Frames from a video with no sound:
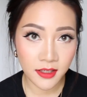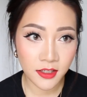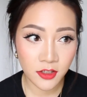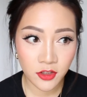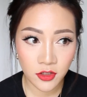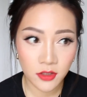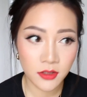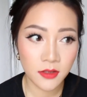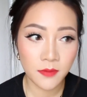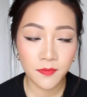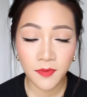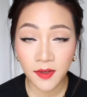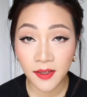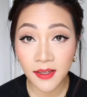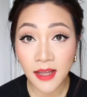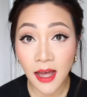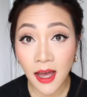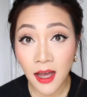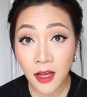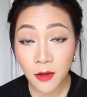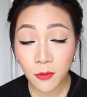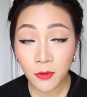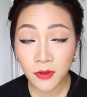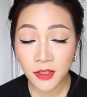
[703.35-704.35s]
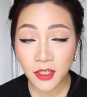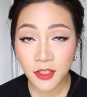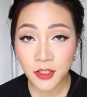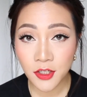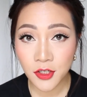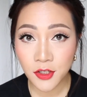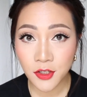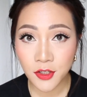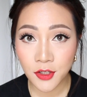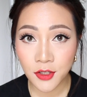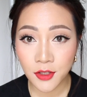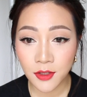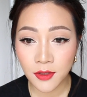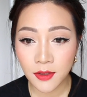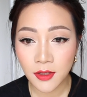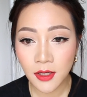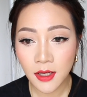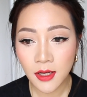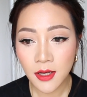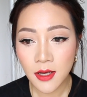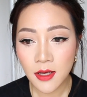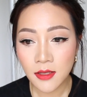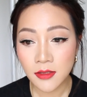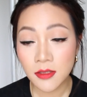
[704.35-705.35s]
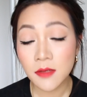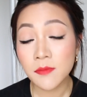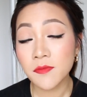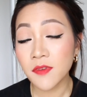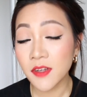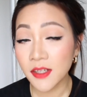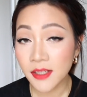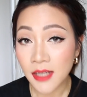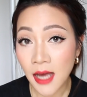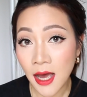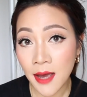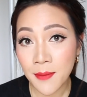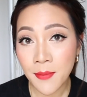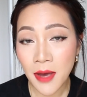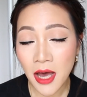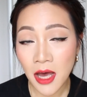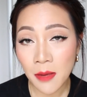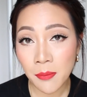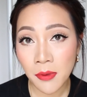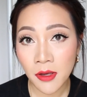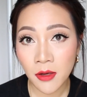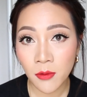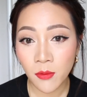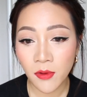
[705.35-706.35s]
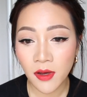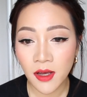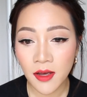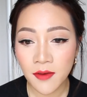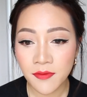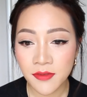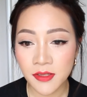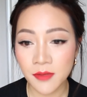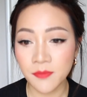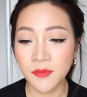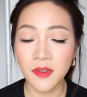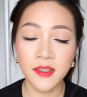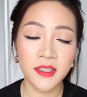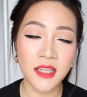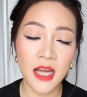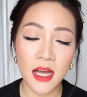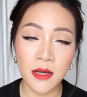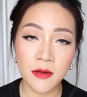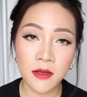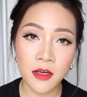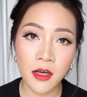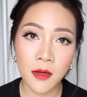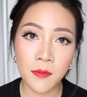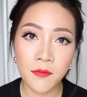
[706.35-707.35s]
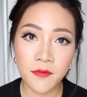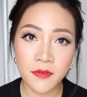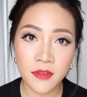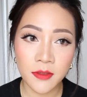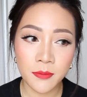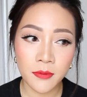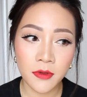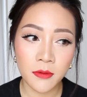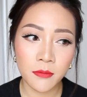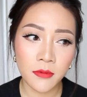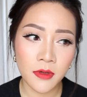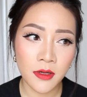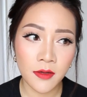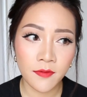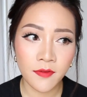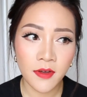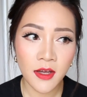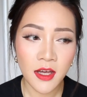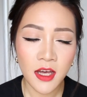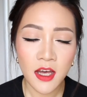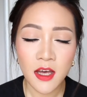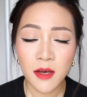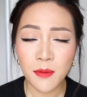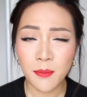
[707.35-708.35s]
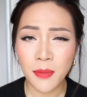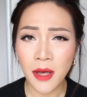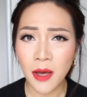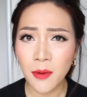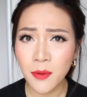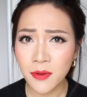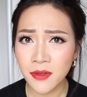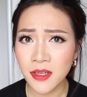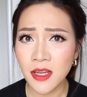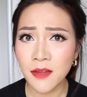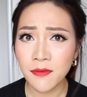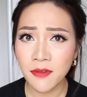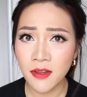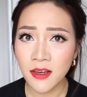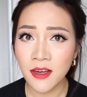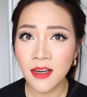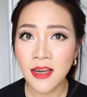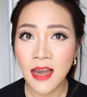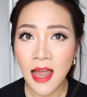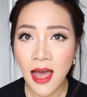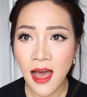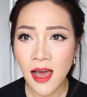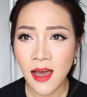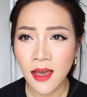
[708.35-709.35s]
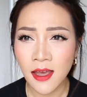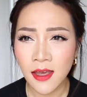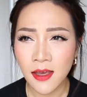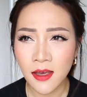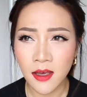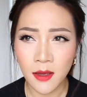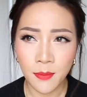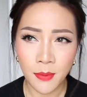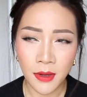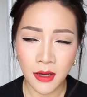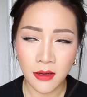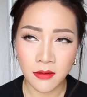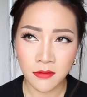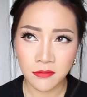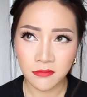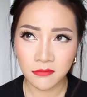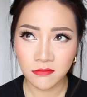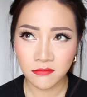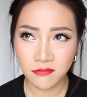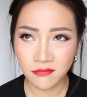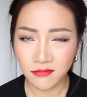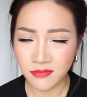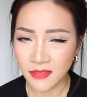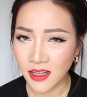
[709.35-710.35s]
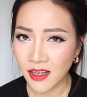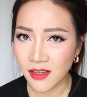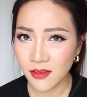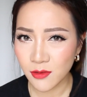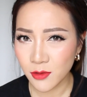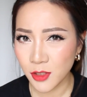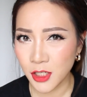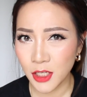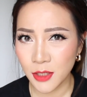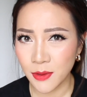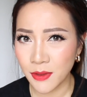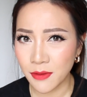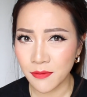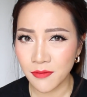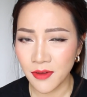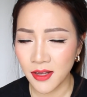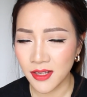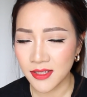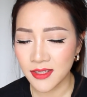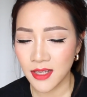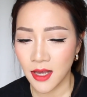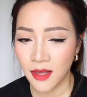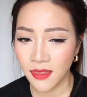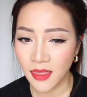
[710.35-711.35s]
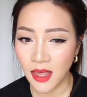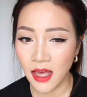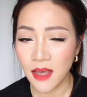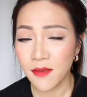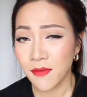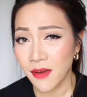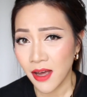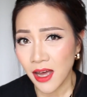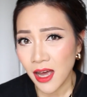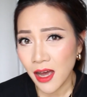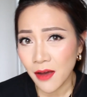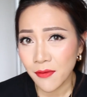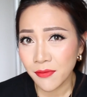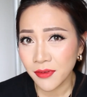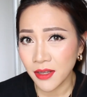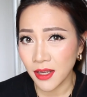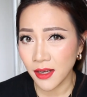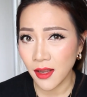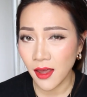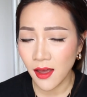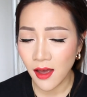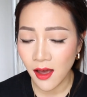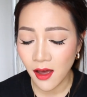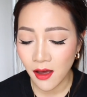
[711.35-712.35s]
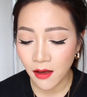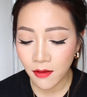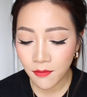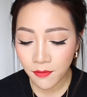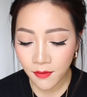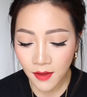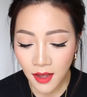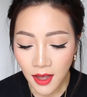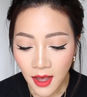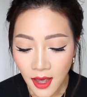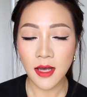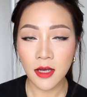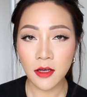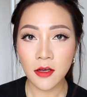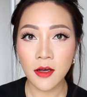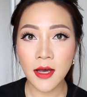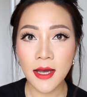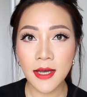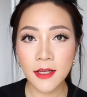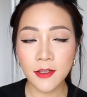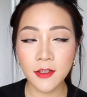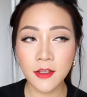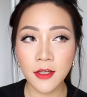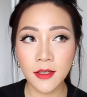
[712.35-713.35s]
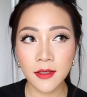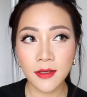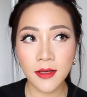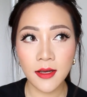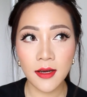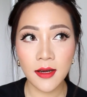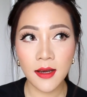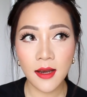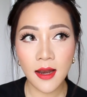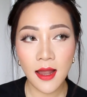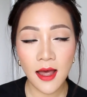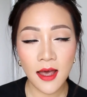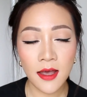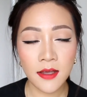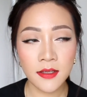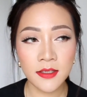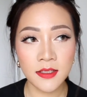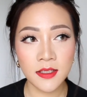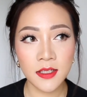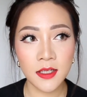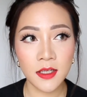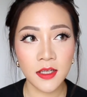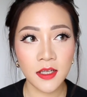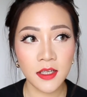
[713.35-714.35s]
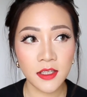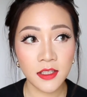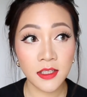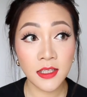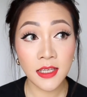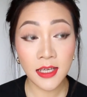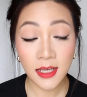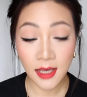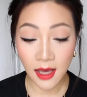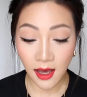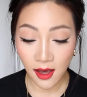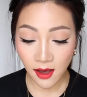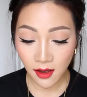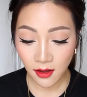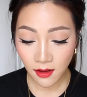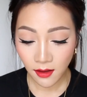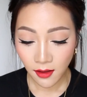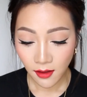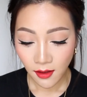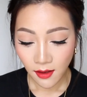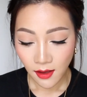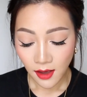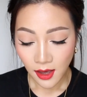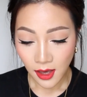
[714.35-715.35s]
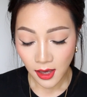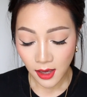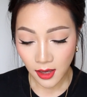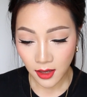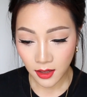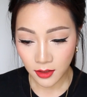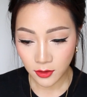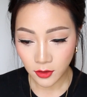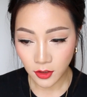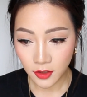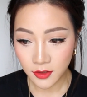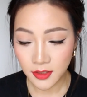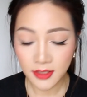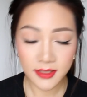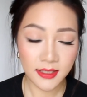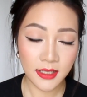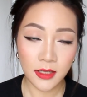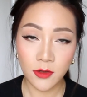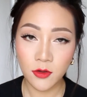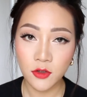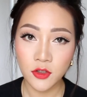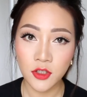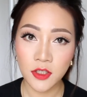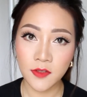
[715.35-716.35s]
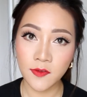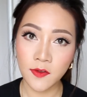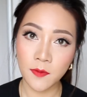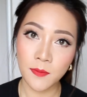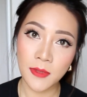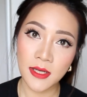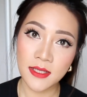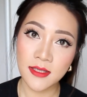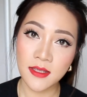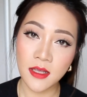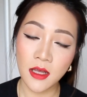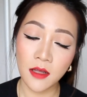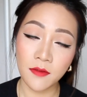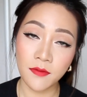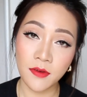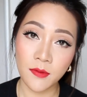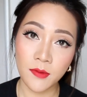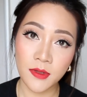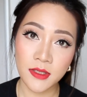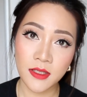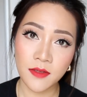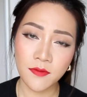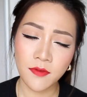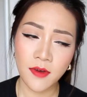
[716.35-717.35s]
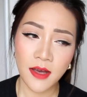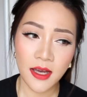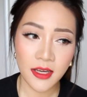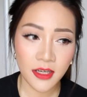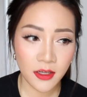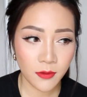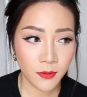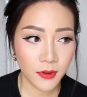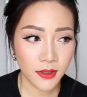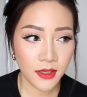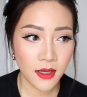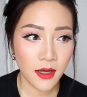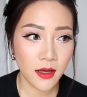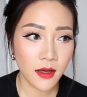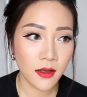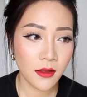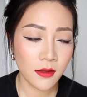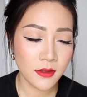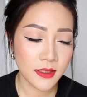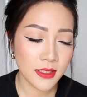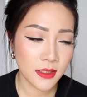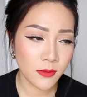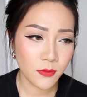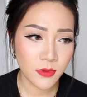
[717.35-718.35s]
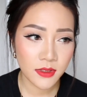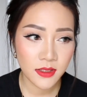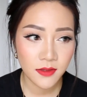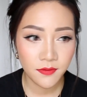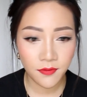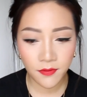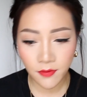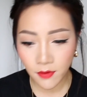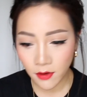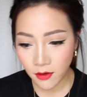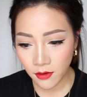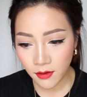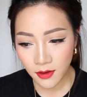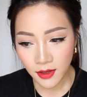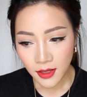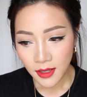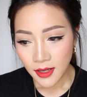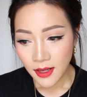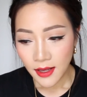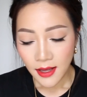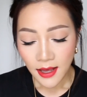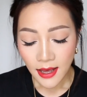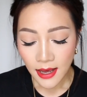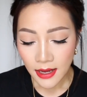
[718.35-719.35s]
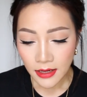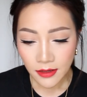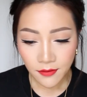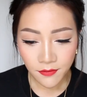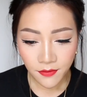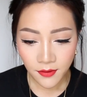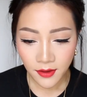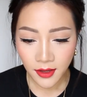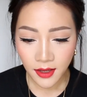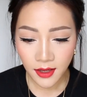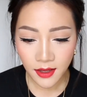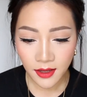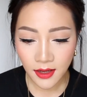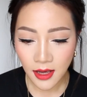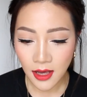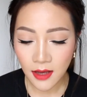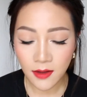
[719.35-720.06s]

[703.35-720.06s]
It's just something that I wanted to do, something that I'm happy with, something that I'm comfortable with, but I would never lie about like doing things like that. If I have, then I have. So I got it done last year, and honestly it was just for myself, it wasn't for anyone else, it wasn't for anything.